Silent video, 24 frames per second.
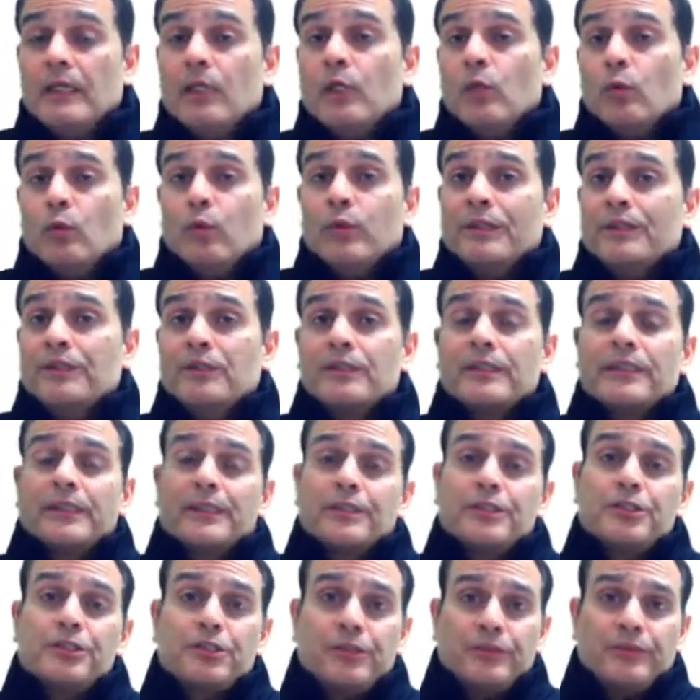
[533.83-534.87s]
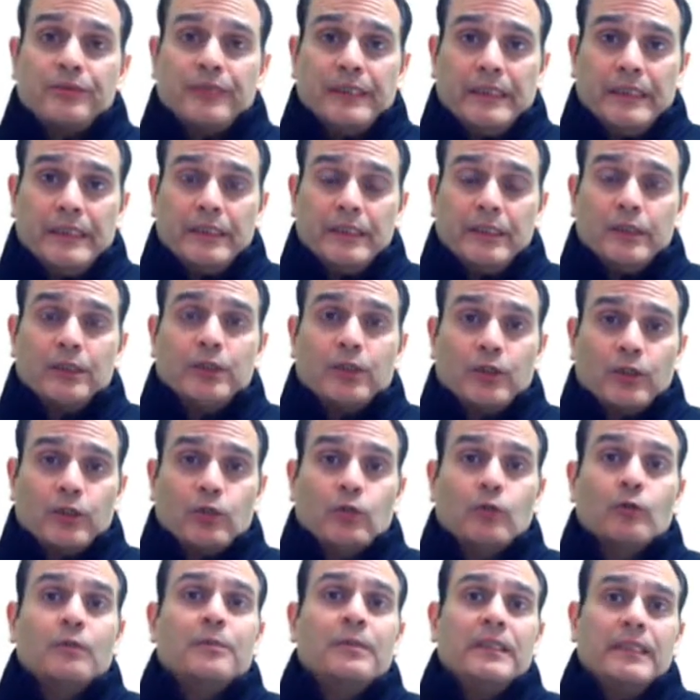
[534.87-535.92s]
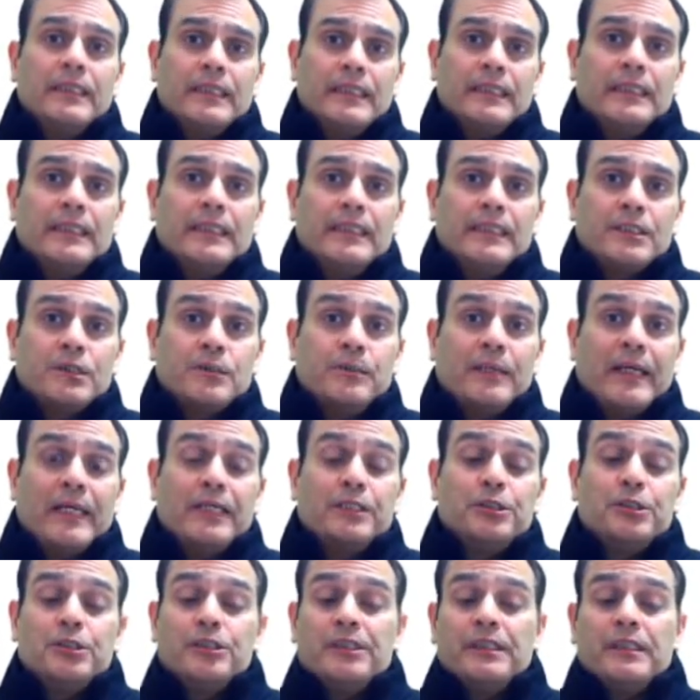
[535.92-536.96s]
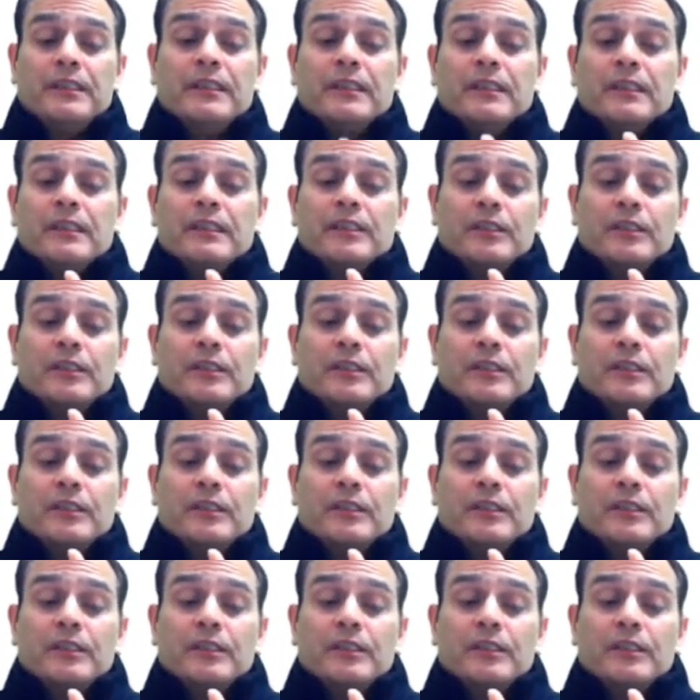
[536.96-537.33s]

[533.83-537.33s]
when you're considering your opening Ind AS balance sheet,